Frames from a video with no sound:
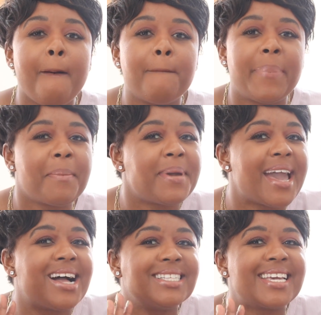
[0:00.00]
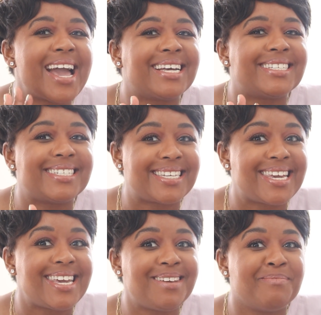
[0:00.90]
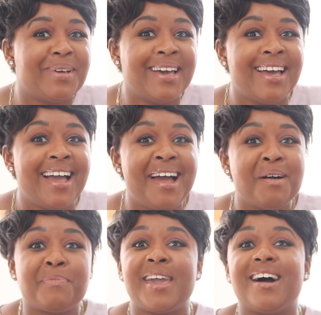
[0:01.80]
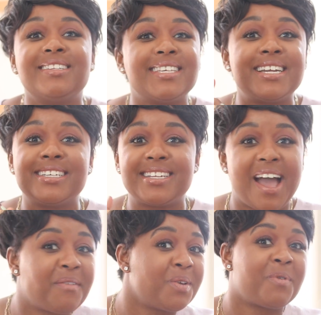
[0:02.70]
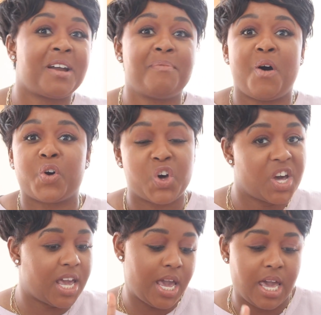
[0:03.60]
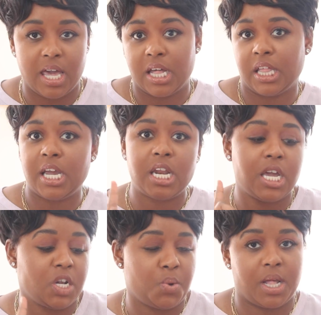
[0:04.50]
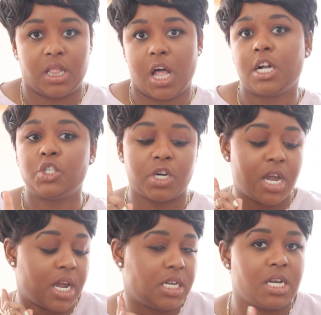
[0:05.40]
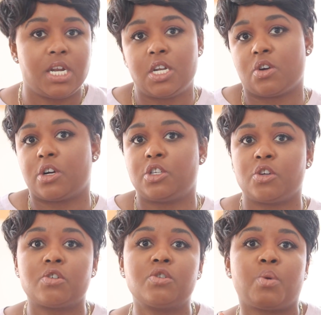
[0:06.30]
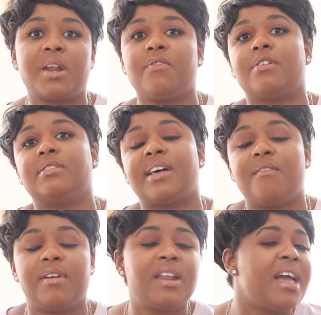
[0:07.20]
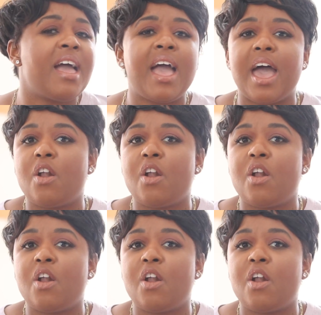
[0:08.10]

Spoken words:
But Beyonce has a team. Beyonce doesn't have to worry about cooking and cleaning and doing laundry and tending to her children 24/7 and